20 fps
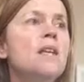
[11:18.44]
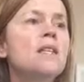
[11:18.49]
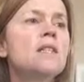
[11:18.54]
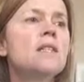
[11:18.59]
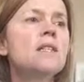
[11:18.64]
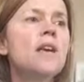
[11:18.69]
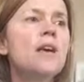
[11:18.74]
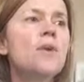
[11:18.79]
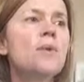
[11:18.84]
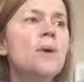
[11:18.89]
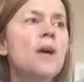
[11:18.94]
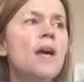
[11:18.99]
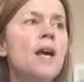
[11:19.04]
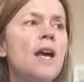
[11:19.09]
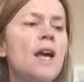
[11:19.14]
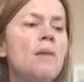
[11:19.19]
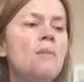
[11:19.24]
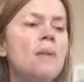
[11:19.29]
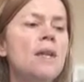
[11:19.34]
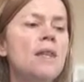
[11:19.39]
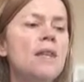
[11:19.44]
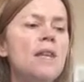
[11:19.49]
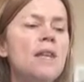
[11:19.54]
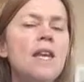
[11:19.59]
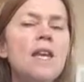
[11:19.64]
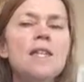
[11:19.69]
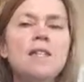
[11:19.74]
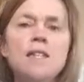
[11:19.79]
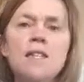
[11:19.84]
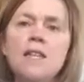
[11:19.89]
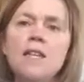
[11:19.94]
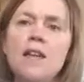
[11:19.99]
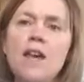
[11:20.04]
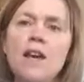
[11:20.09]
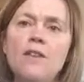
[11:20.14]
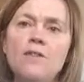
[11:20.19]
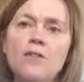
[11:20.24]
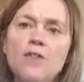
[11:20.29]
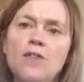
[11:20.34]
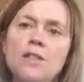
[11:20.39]
So the next thing that
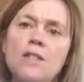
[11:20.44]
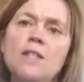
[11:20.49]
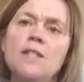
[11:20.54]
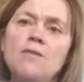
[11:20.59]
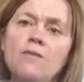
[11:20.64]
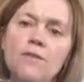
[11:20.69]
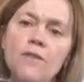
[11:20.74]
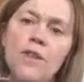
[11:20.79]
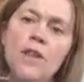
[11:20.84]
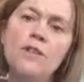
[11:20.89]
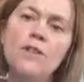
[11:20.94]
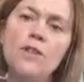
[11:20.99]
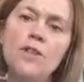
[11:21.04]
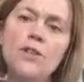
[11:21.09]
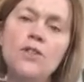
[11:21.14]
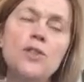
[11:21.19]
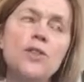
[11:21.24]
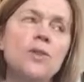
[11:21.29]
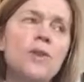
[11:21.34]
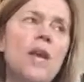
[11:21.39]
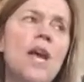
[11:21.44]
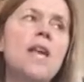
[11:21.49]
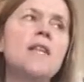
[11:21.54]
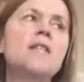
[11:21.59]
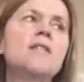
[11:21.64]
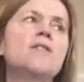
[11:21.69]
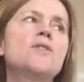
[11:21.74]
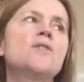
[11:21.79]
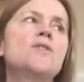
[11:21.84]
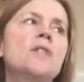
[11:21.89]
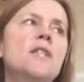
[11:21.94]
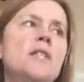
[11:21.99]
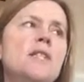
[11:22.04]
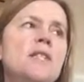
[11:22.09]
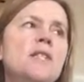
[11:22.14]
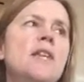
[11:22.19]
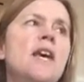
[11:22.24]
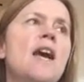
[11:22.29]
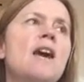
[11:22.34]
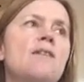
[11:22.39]
I've done is I've given you 2 case
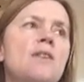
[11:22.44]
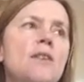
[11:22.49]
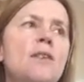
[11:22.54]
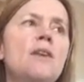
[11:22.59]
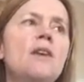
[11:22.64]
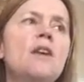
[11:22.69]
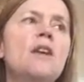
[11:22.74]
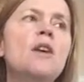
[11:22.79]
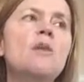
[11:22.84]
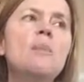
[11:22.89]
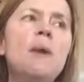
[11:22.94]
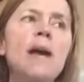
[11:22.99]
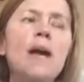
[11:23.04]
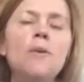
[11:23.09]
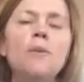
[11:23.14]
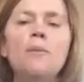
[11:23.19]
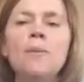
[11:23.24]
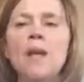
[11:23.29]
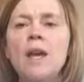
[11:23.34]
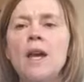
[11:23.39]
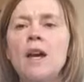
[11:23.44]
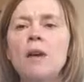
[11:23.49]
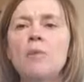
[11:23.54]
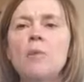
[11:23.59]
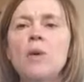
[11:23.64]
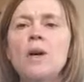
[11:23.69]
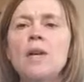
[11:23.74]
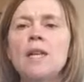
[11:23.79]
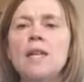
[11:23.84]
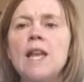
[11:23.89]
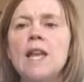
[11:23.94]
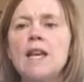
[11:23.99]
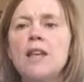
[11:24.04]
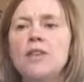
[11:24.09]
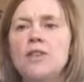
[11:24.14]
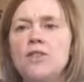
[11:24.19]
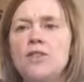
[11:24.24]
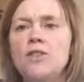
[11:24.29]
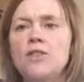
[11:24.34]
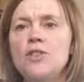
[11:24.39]
studies to have a think about. And what I'd like
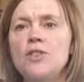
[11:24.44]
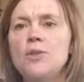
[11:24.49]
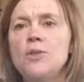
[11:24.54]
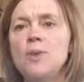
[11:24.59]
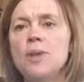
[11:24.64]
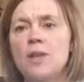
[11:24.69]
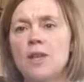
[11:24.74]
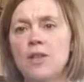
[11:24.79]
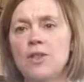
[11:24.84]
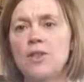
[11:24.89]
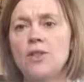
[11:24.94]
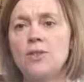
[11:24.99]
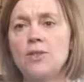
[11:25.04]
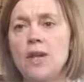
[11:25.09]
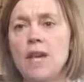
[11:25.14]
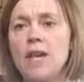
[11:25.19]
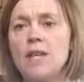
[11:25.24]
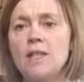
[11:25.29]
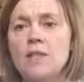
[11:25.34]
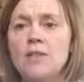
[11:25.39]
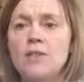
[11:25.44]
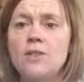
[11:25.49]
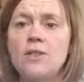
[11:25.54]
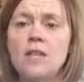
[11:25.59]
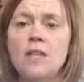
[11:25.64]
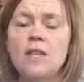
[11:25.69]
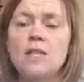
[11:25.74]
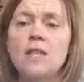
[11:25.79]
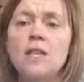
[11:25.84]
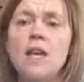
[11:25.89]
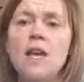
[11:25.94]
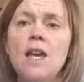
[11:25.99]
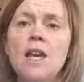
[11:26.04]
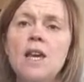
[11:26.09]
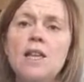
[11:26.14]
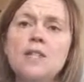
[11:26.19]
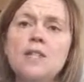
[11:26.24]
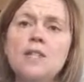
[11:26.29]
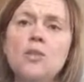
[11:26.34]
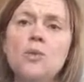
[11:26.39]
you to do with the 2 case studies
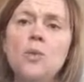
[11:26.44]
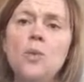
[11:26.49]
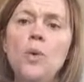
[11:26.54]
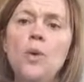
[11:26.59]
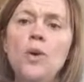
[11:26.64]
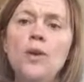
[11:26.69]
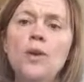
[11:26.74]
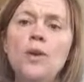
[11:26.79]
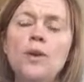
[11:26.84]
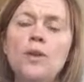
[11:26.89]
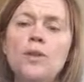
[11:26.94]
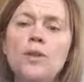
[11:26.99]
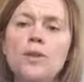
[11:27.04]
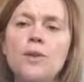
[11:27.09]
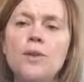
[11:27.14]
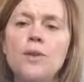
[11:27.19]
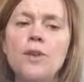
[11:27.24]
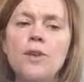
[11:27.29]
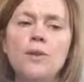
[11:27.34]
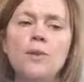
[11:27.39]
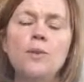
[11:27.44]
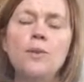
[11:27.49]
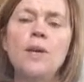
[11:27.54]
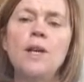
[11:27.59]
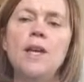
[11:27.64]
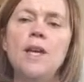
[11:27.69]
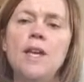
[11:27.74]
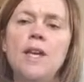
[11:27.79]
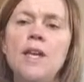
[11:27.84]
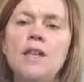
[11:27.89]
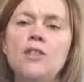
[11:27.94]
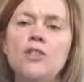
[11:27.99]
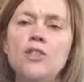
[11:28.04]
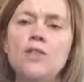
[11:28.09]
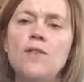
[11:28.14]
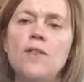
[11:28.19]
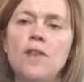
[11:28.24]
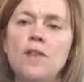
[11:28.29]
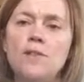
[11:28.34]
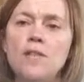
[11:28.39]
is to work through each
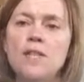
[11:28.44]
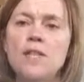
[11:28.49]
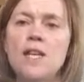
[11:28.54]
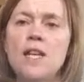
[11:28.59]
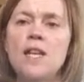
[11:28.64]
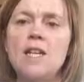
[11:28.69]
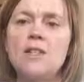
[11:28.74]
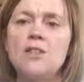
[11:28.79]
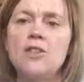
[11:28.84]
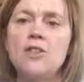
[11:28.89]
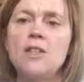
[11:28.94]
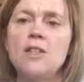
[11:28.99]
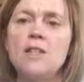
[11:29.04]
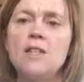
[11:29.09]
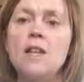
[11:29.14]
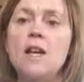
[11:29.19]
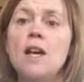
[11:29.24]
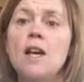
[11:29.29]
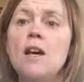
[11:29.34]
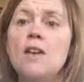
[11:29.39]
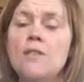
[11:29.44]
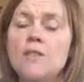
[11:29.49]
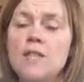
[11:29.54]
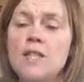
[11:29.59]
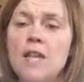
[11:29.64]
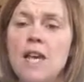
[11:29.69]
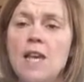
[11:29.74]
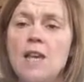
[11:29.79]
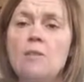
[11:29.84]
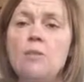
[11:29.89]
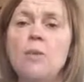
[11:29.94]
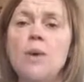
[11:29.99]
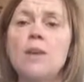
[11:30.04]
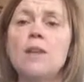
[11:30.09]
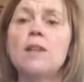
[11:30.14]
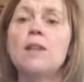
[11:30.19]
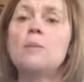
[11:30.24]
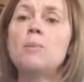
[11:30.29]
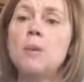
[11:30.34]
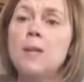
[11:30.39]
of those stages of saying
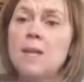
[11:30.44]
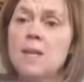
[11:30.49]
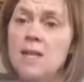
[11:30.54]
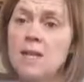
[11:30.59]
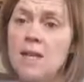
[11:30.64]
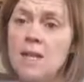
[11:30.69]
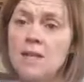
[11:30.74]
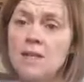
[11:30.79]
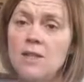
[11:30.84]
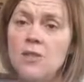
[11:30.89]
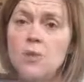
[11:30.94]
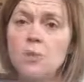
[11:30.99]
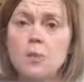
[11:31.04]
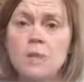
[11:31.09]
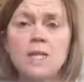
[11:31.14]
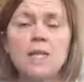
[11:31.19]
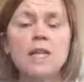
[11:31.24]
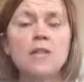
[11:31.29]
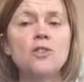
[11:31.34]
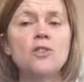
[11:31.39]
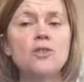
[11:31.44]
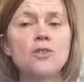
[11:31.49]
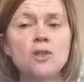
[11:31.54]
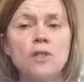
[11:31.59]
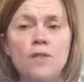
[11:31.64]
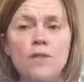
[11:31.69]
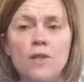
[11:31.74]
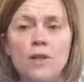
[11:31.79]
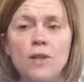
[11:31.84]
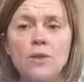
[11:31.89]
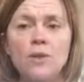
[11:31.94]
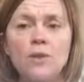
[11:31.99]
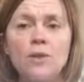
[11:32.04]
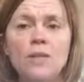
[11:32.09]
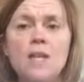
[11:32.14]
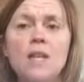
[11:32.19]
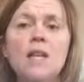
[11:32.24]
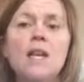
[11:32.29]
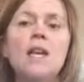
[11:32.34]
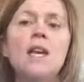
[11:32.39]
whether the person has substantial
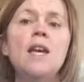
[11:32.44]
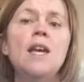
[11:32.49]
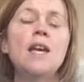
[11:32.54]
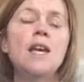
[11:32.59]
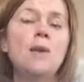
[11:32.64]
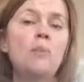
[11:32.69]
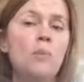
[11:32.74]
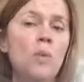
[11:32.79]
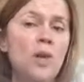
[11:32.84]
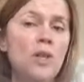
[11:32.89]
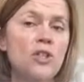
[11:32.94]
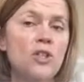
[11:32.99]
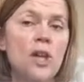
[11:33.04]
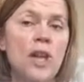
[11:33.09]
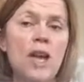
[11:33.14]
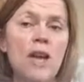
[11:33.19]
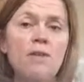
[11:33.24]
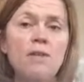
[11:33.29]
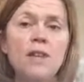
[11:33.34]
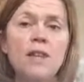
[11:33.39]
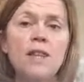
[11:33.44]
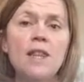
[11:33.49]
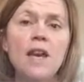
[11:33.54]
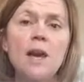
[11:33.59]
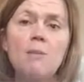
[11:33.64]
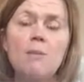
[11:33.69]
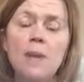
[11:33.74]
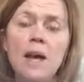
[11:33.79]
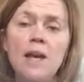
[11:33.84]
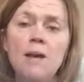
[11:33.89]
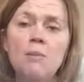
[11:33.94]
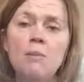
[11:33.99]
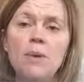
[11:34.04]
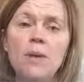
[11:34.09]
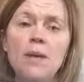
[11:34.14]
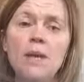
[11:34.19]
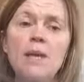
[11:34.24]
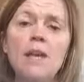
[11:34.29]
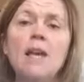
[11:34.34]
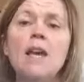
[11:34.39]
difficulty, in which area that might
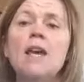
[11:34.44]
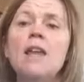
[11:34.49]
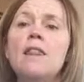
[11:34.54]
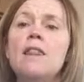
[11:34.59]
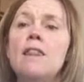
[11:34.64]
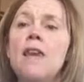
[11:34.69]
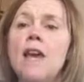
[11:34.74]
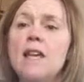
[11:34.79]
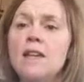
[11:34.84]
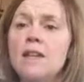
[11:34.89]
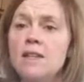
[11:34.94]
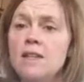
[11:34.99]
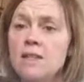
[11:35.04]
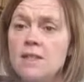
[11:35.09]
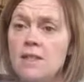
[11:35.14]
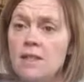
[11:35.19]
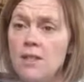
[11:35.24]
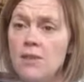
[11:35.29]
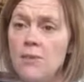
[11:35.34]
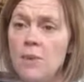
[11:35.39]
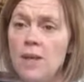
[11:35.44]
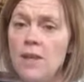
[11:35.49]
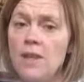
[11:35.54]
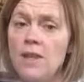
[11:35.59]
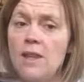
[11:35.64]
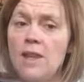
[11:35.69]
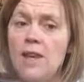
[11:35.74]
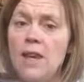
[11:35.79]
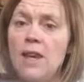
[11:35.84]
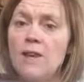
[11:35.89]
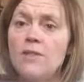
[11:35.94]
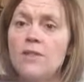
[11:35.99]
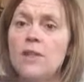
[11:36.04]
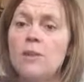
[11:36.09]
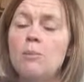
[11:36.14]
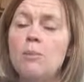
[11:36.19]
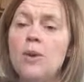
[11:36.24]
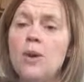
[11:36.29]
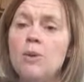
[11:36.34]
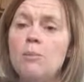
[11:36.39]
be, then consider whether they have an
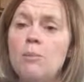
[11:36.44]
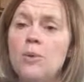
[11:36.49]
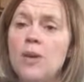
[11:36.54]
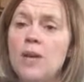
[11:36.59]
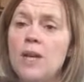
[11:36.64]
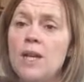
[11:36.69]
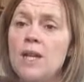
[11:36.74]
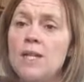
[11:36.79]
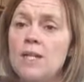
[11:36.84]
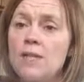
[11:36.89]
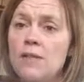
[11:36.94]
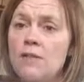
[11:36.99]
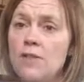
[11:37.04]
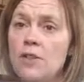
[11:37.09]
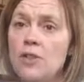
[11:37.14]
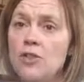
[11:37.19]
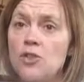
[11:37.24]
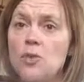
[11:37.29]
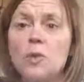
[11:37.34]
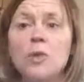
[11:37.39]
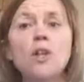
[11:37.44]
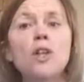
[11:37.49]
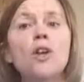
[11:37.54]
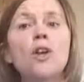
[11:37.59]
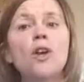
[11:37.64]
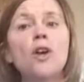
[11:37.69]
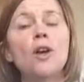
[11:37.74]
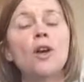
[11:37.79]
appropriate individual,